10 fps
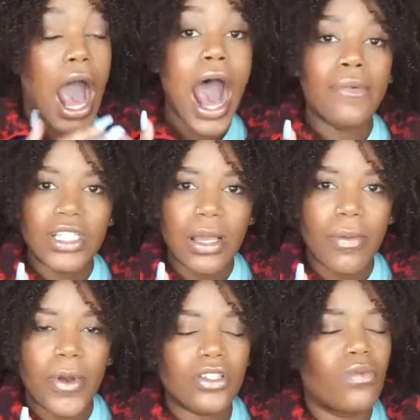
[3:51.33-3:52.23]
I'm the type
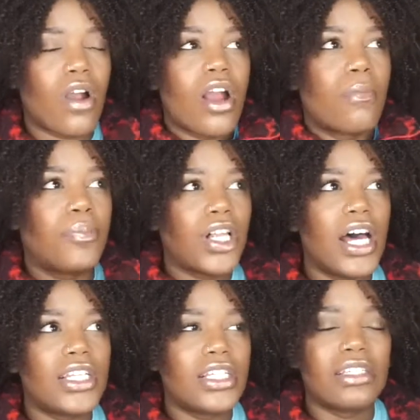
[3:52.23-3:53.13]
of person where
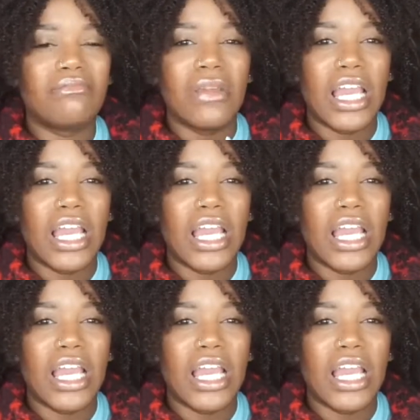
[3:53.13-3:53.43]
blood doesn't